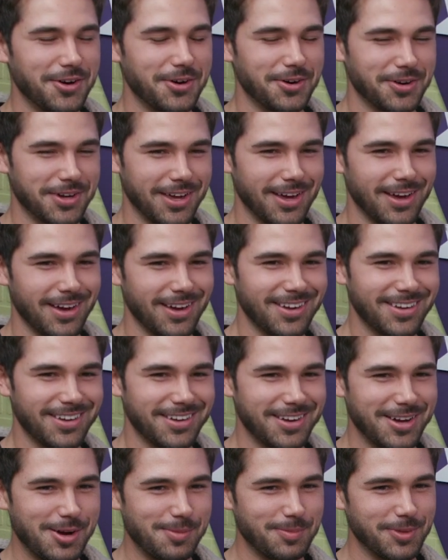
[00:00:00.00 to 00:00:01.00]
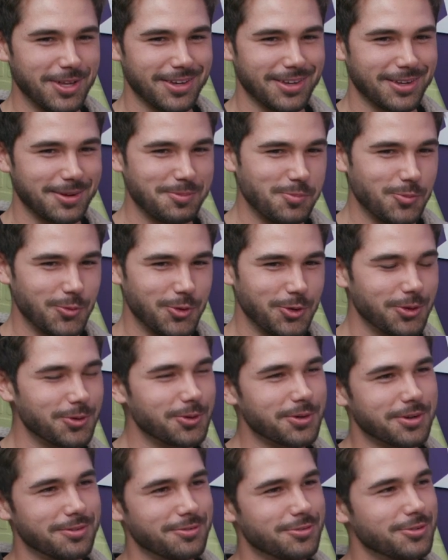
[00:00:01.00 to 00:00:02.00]
okay i'm like i'm a
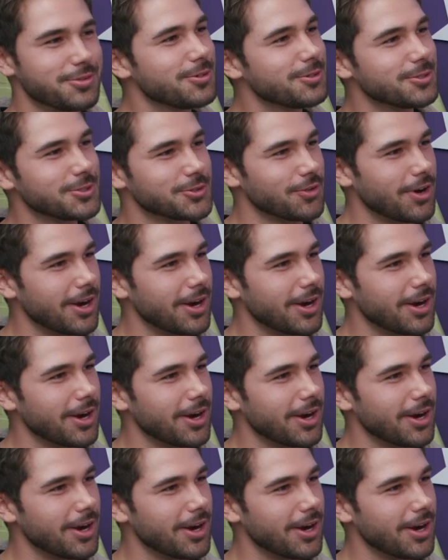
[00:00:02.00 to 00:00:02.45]
little confused yeah,